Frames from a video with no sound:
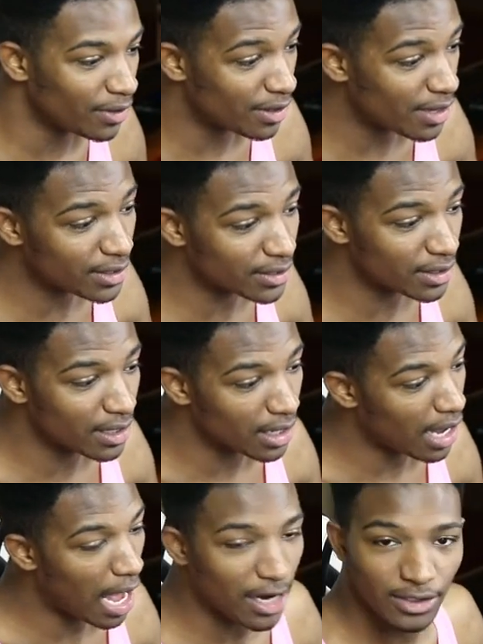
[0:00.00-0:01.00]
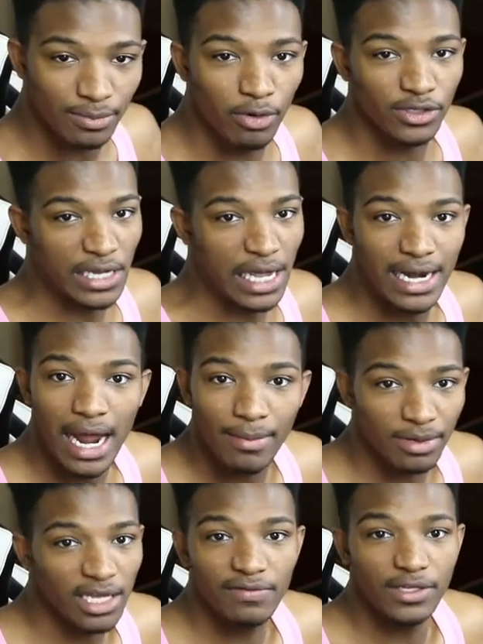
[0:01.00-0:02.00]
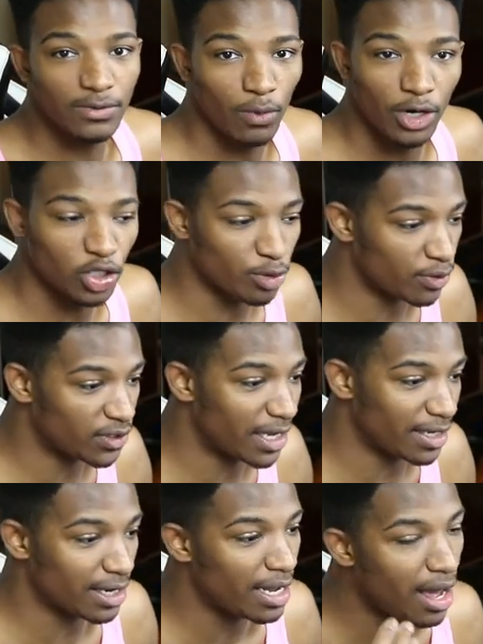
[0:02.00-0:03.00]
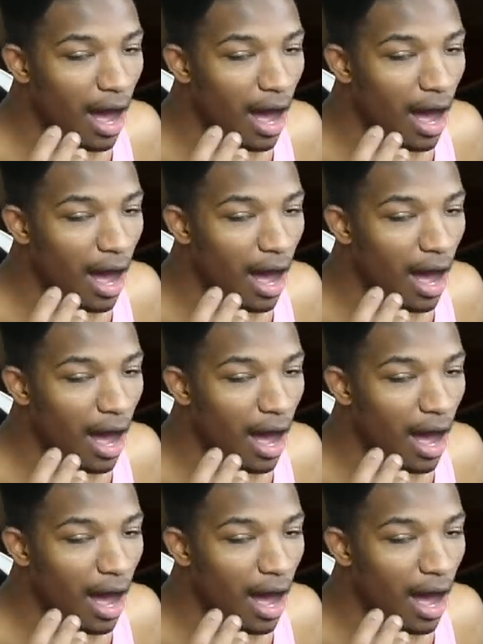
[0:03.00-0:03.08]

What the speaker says: This kind of supports it, and I believe this 100%.